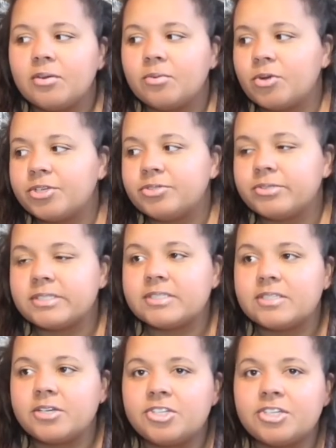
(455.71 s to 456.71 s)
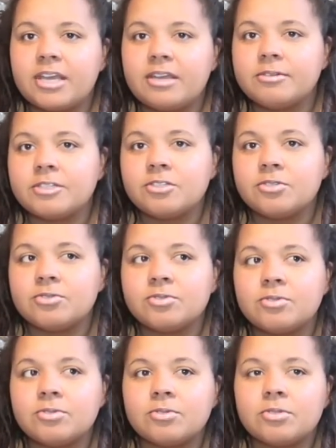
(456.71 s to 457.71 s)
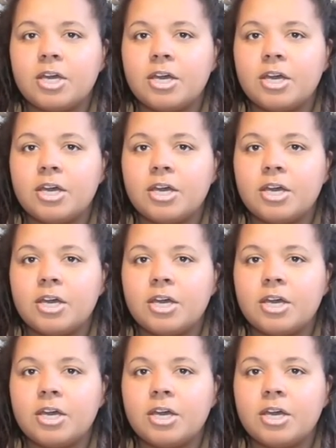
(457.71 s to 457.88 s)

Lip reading: what you associate with Yule.